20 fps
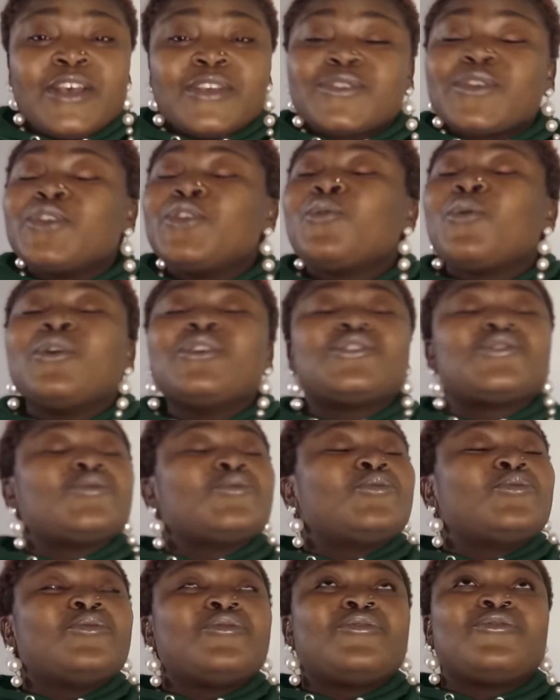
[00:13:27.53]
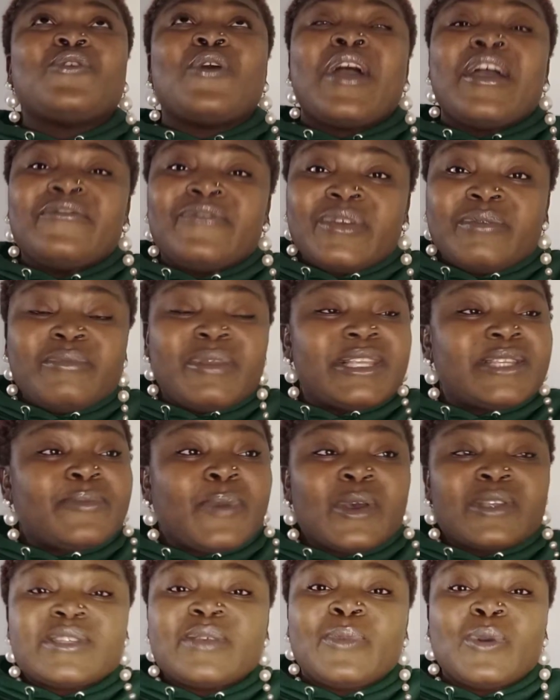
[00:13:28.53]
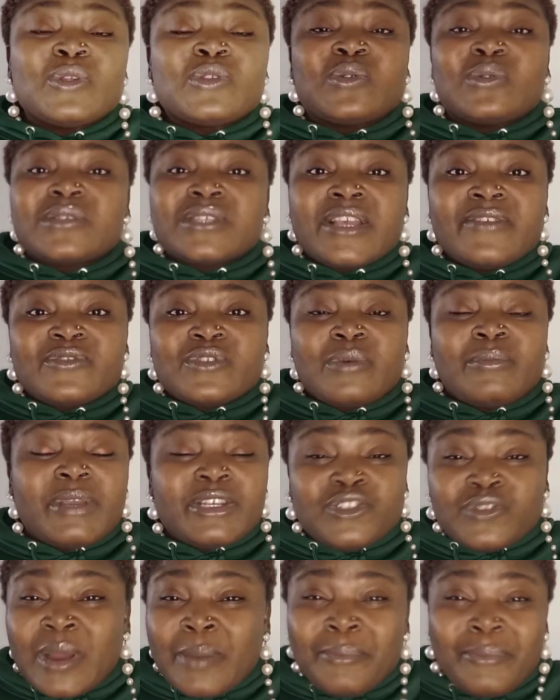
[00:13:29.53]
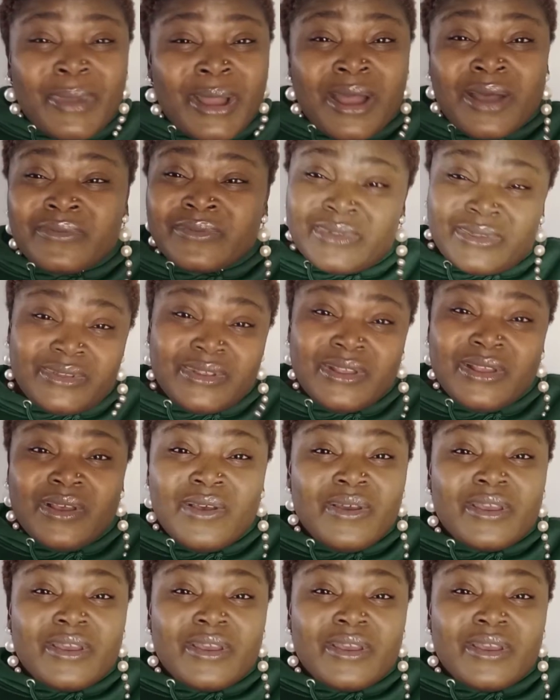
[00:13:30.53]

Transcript: So you want to look for every means possible to save some extra pounds.